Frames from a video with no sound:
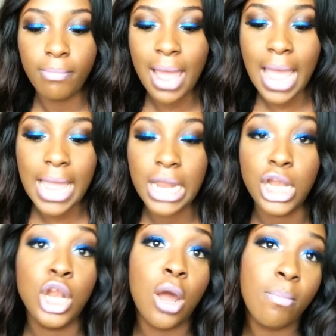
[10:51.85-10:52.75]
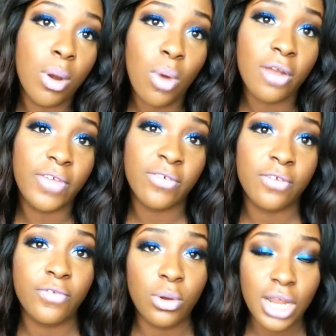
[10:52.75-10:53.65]
My number 1
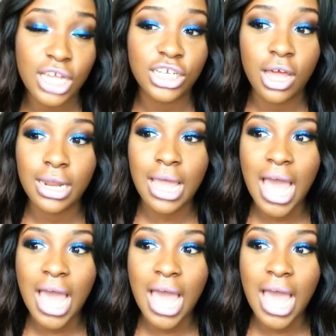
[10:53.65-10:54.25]
favorite foundation,